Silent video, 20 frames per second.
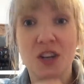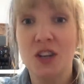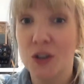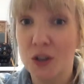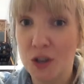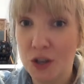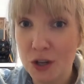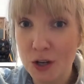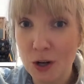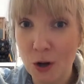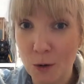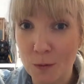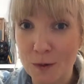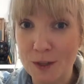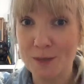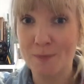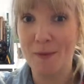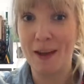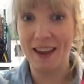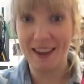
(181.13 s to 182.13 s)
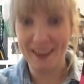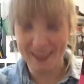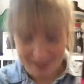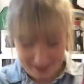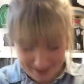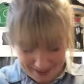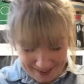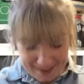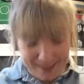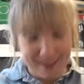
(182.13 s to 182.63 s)
you could always
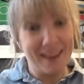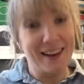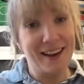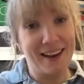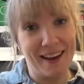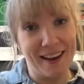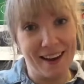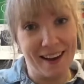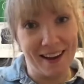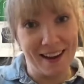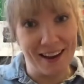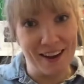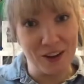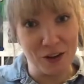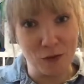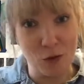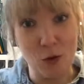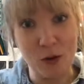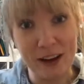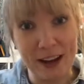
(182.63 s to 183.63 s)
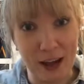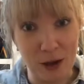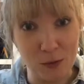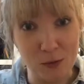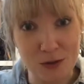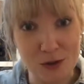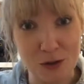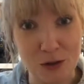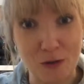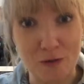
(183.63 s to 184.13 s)
make your own
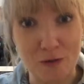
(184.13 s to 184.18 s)
kilt to go